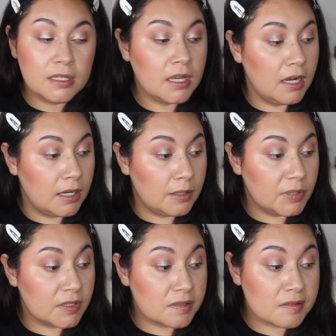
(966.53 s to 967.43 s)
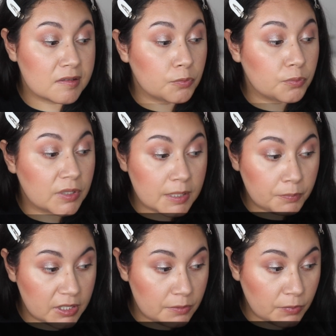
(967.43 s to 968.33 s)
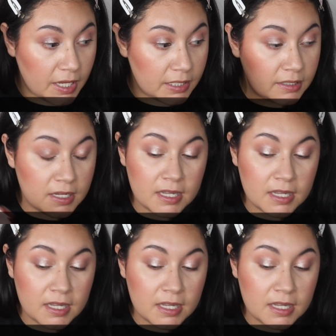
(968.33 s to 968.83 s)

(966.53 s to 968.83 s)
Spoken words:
but this is a really pretty red.